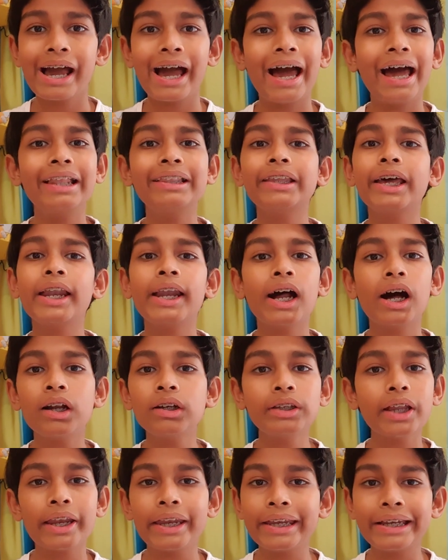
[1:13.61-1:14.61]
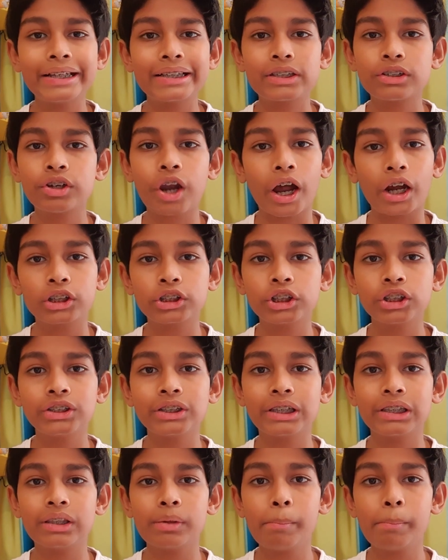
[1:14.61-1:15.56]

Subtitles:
and there aren't any distractions in the